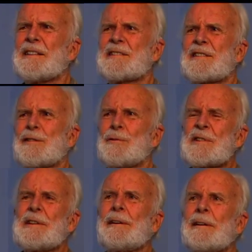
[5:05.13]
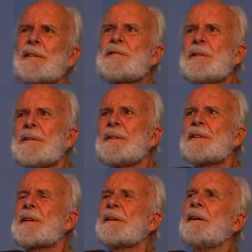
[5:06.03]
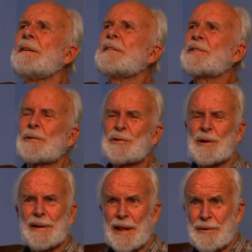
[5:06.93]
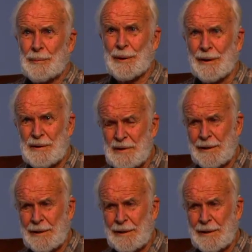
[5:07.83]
Sociology, social anthropology.